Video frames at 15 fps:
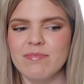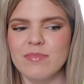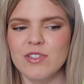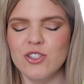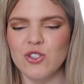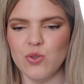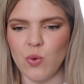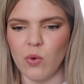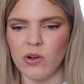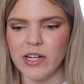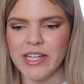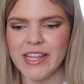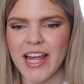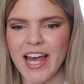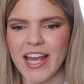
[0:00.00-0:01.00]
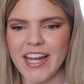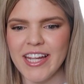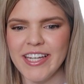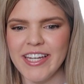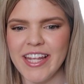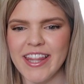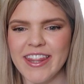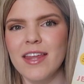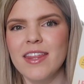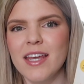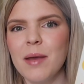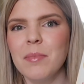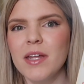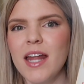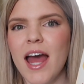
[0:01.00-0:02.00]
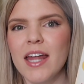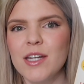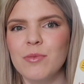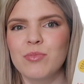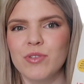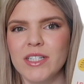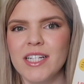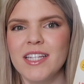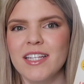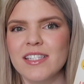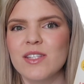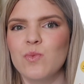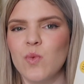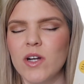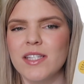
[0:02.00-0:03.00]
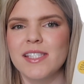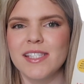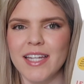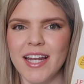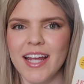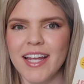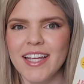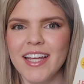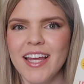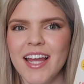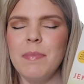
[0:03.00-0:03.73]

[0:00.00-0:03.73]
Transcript: storyline. I think I'm gonna end up reading this in one sitting.